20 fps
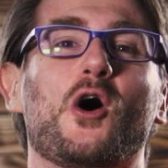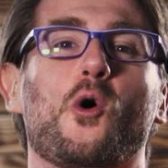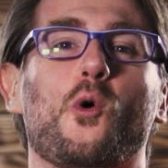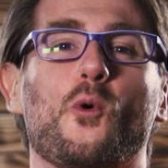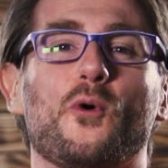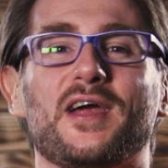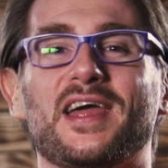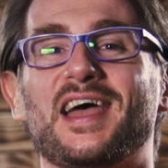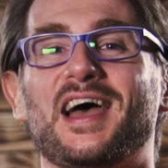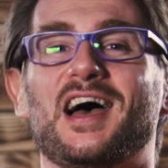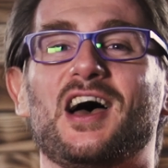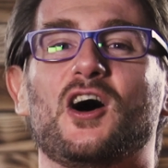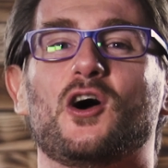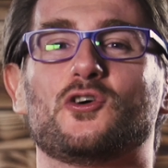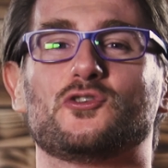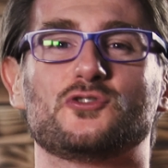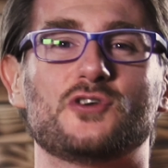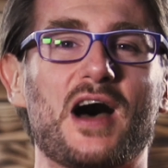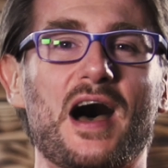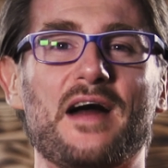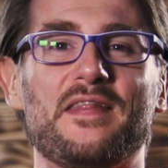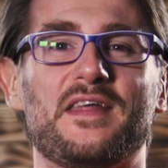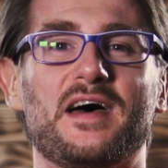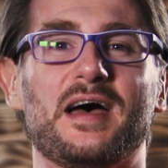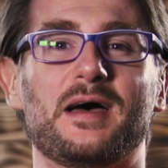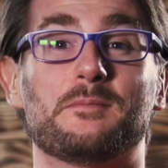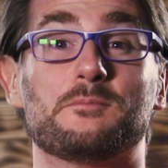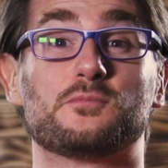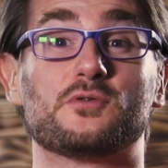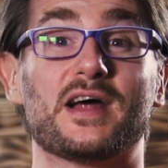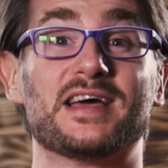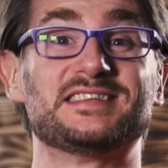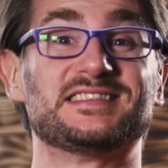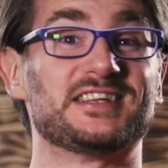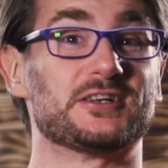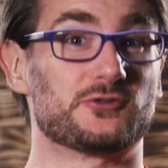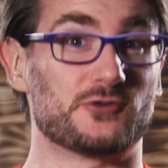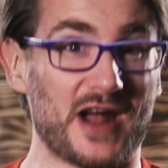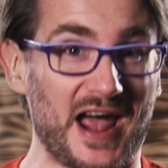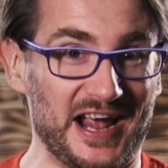we rather embrace
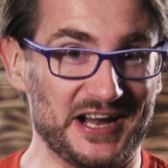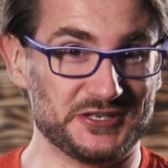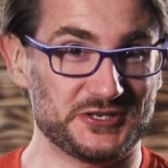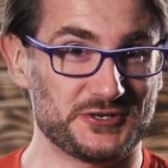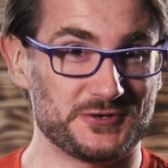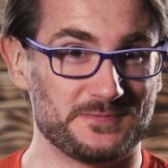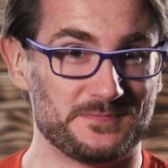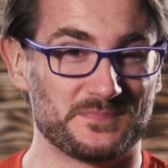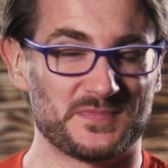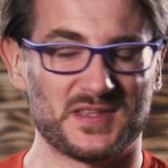the trash.